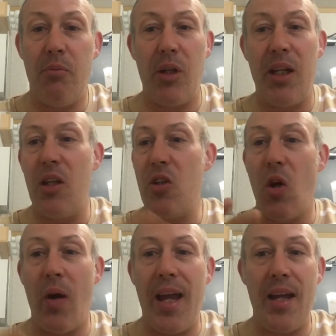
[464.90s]
bringing in
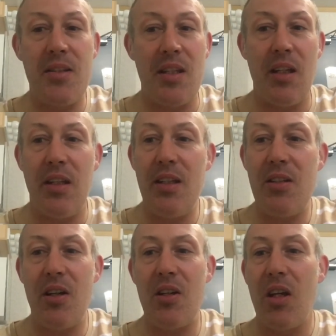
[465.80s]
Johansson.
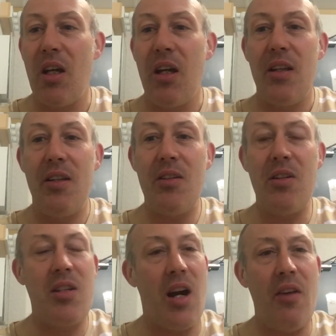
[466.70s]
These are these are
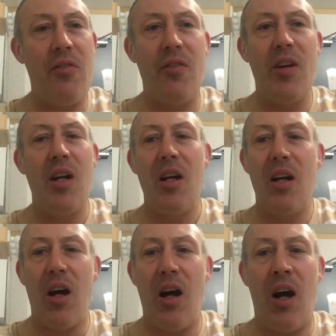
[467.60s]
tough,
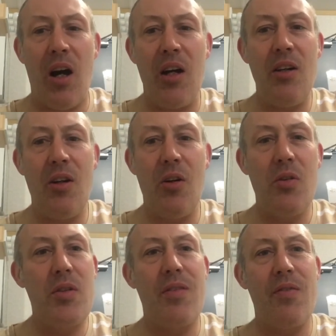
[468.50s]
hard
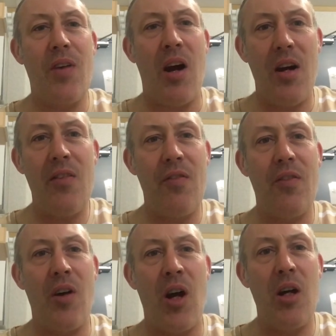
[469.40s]
nosed, hard
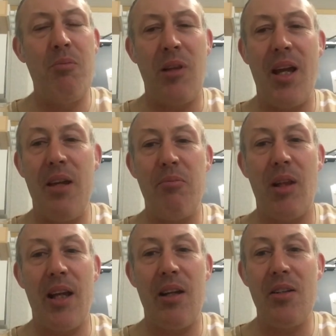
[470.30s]
hard playing
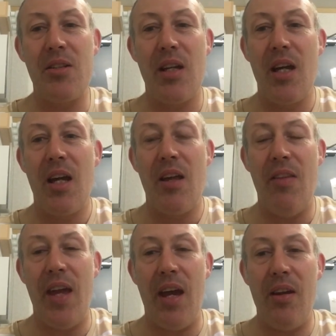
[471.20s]
players
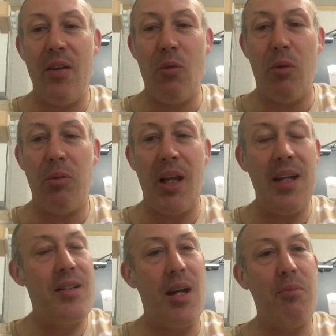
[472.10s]
that will play
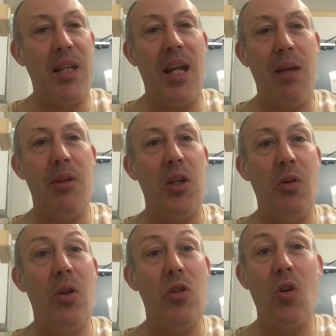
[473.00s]
a type of game that
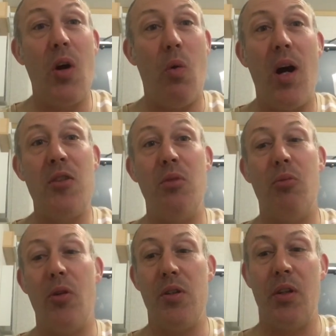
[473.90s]
you'll enjoy watching,
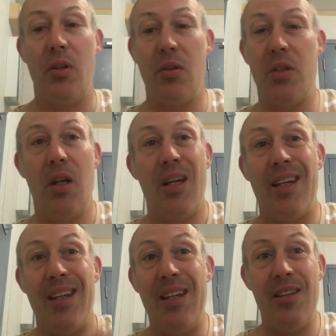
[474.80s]
boys and girls.
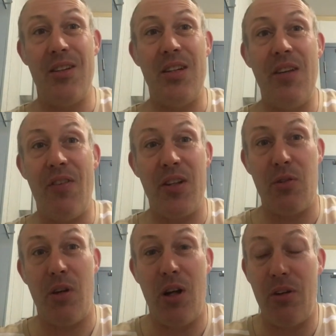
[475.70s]
Getting their defense,
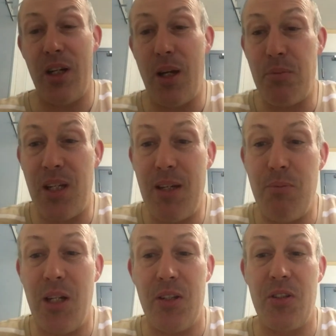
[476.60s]
we're already up to eight
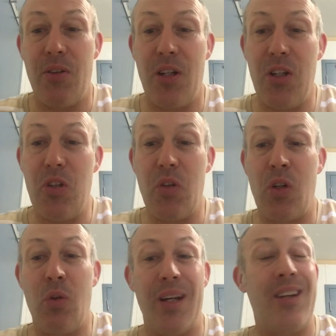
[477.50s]
minutes, so I'm going to do it
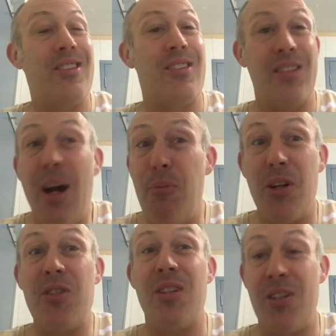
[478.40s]
quick because there's not
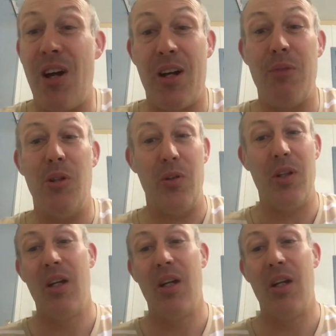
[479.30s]
much to talk about.